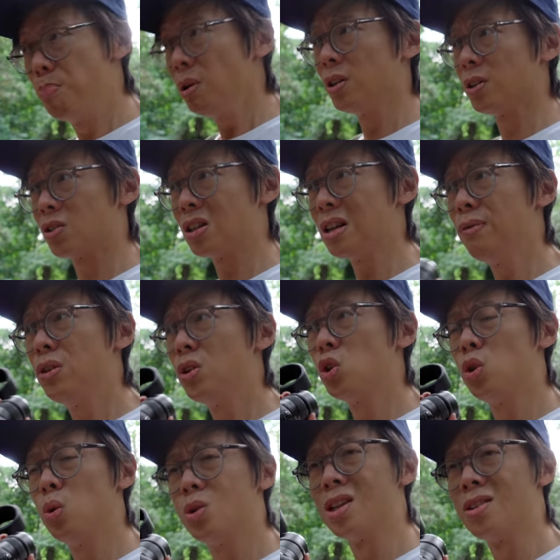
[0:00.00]
but if you're
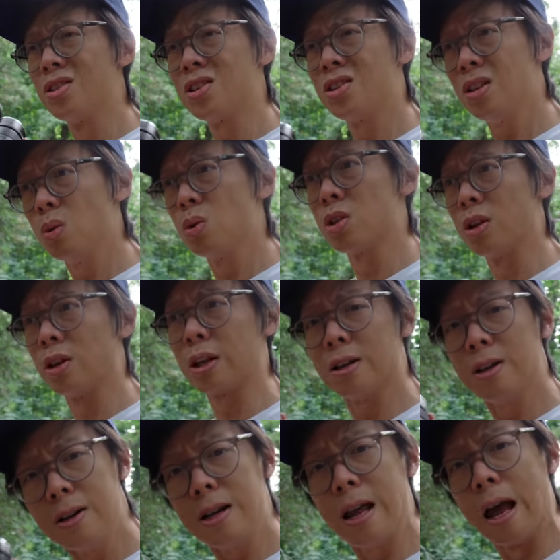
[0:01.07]
shooting stills like
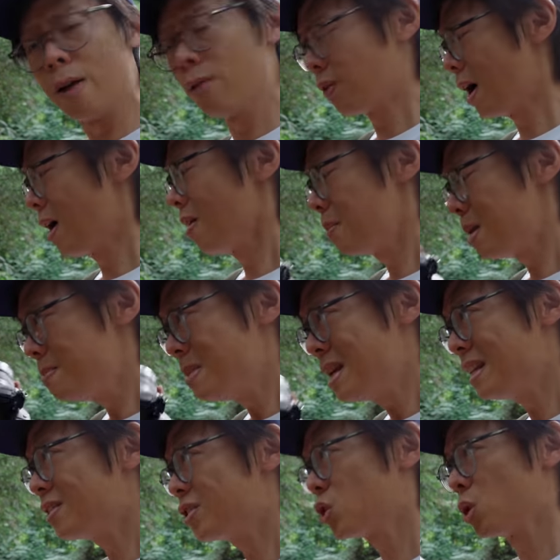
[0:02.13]
I have, and I've been
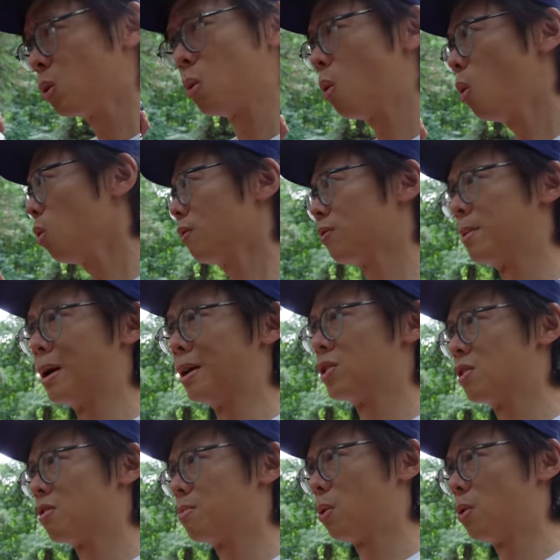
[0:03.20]
meaning to shoot all of them
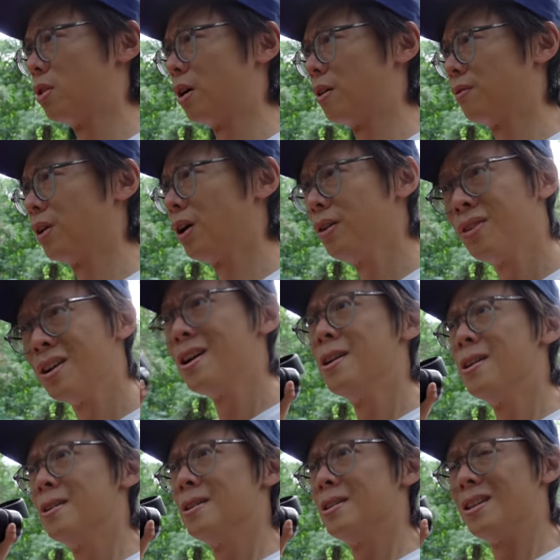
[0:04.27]
at zero point nine five,
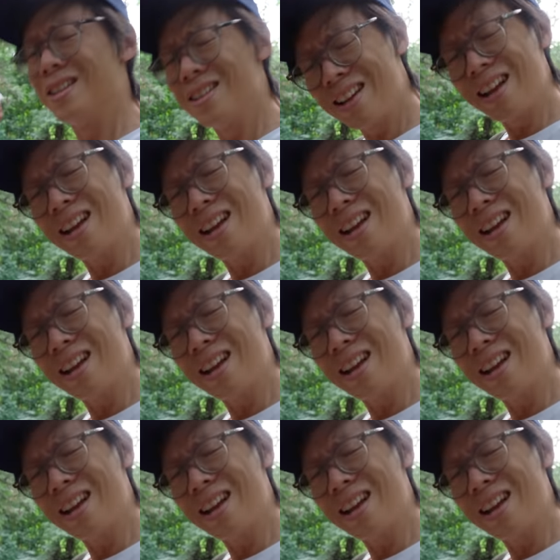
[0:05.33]
I